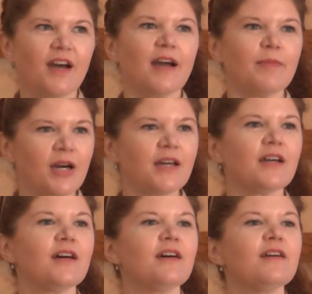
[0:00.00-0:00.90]
I'm not
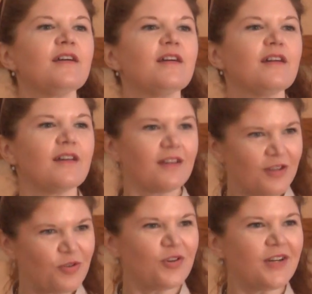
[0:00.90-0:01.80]

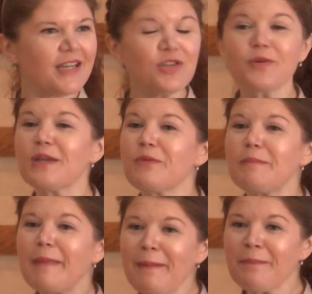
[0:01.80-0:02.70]
a crook. And you
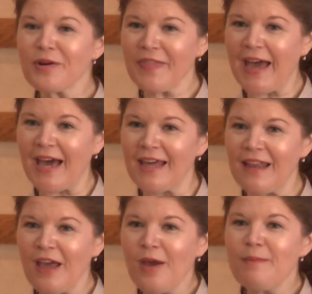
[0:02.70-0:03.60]
remember
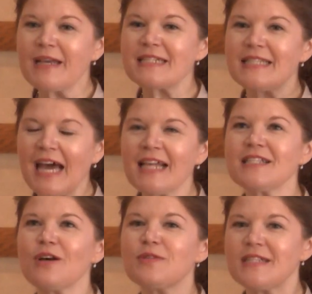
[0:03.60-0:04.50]
that because
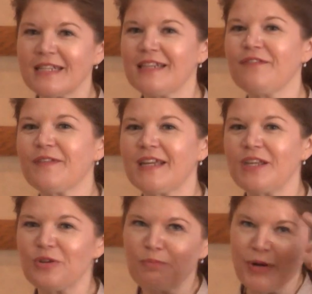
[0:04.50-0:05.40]
that's how significant
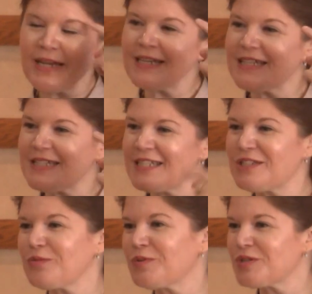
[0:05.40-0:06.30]
your brain gets
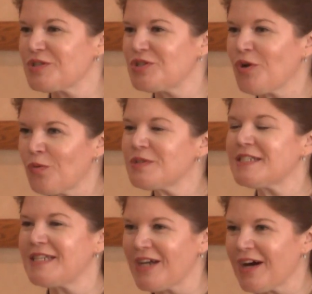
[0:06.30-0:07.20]
into words don't
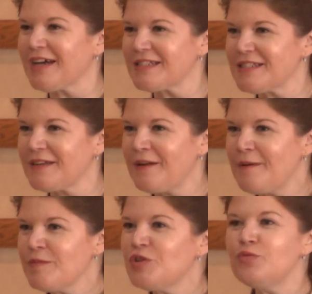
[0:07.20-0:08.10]
and not.
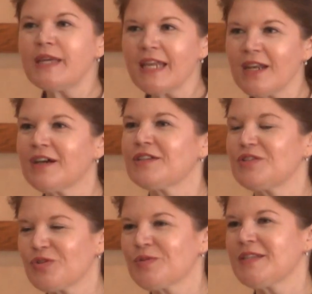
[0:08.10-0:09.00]
You
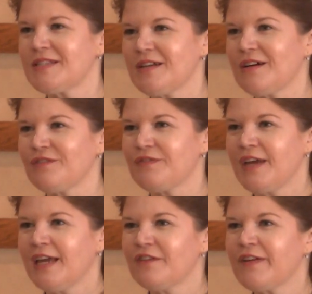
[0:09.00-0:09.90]
cannot turn this off.
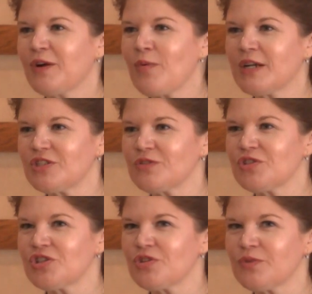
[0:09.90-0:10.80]
In fact, watch, I'll
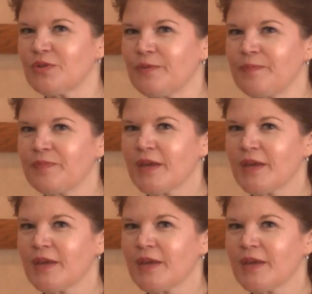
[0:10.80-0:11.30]
just show you.